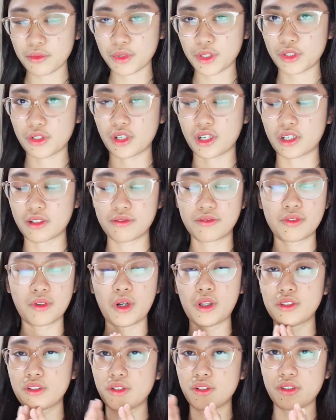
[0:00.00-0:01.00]
which I've
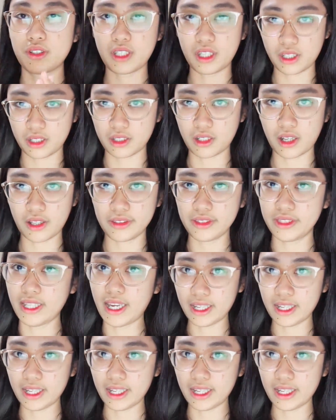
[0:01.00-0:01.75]
also seen on